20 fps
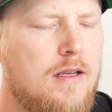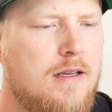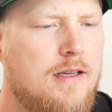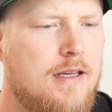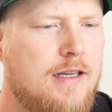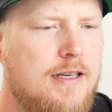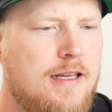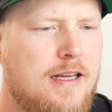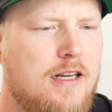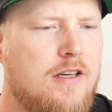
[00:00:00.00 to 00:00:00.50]

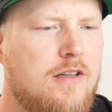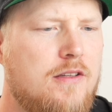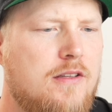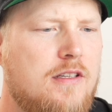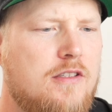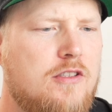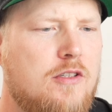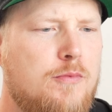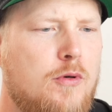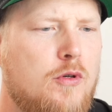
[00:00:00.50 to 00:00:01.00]
here
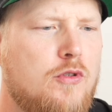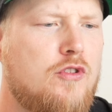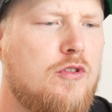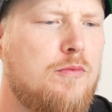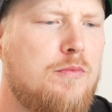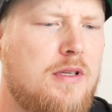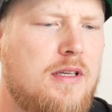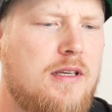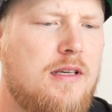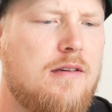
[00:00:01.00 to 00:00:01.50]
there's supposed to
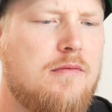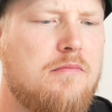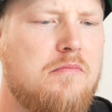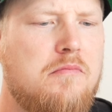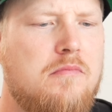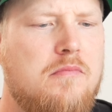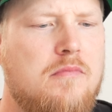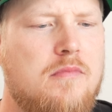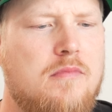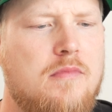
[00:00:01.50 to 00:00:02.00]
be
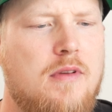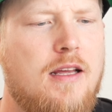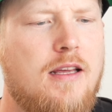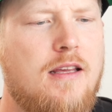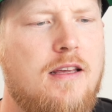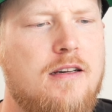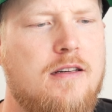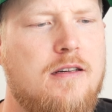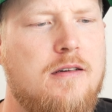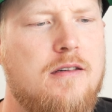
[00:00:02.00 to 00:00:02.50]

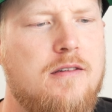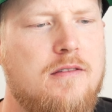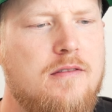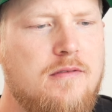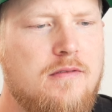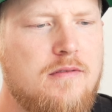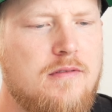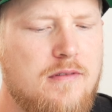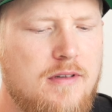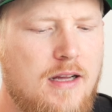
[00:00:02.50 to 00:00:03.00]
like a
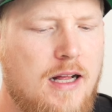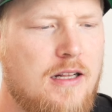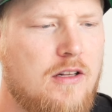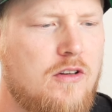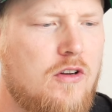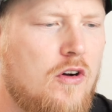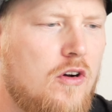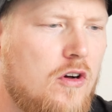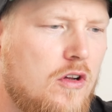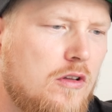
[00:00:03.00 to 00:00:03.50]

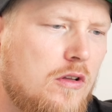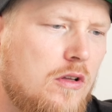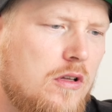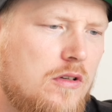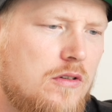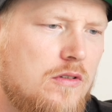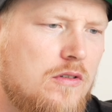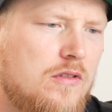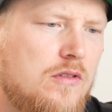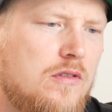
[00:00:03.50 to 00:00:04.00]
alcohol
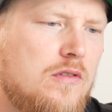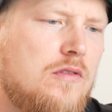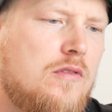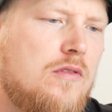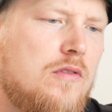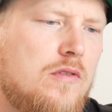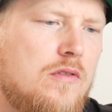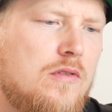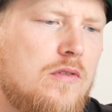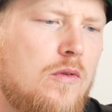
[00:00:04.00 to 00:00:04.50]

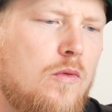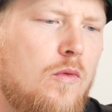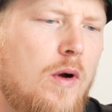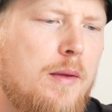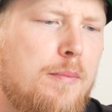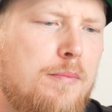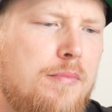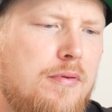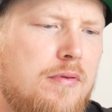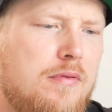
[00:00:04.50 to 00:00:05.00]

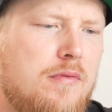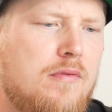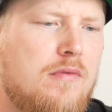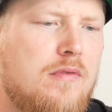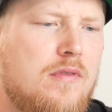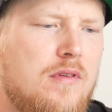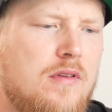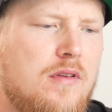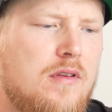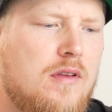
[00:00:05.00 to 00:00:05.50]
wipe
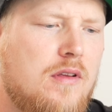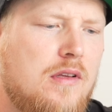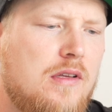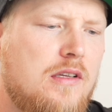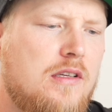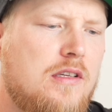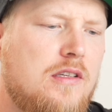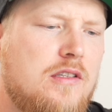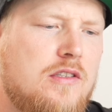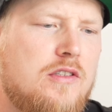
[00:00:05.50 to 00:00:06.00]

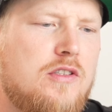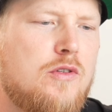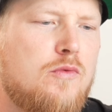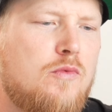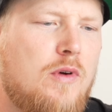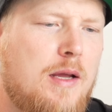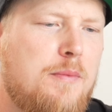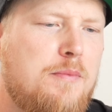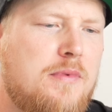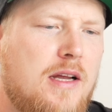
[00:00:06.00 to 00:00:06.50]
to
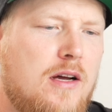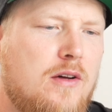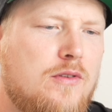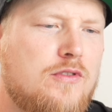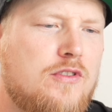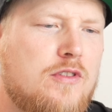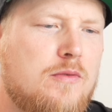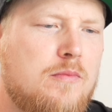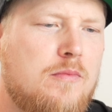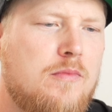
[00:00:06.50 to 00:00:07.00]
wipe down
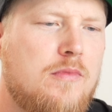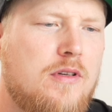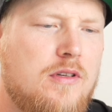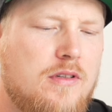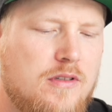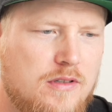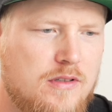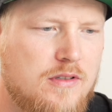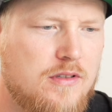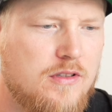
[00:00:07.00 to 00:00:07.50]
some
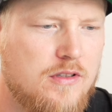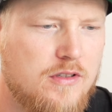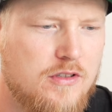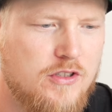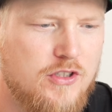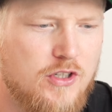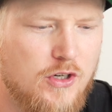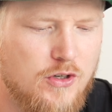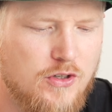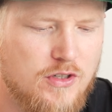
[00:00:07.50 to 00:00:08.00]

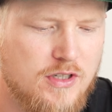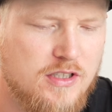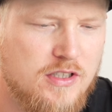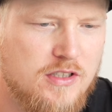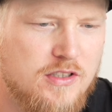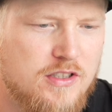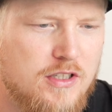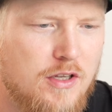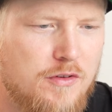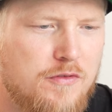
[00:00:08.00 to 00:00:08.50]
dirt
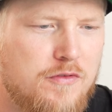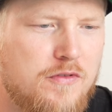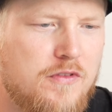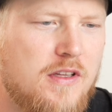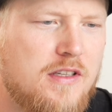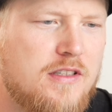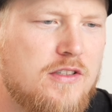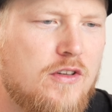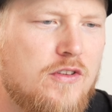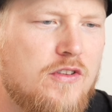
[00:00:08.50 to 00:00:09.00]
and stuff
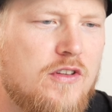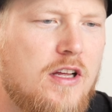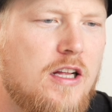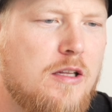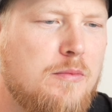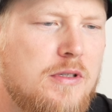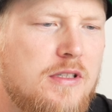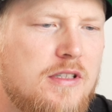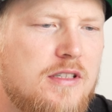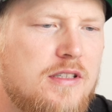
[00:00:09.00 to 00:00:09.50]
that's on the
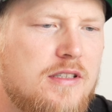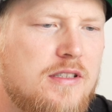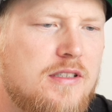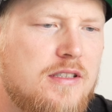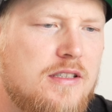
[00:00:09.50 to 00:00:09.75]
helmet.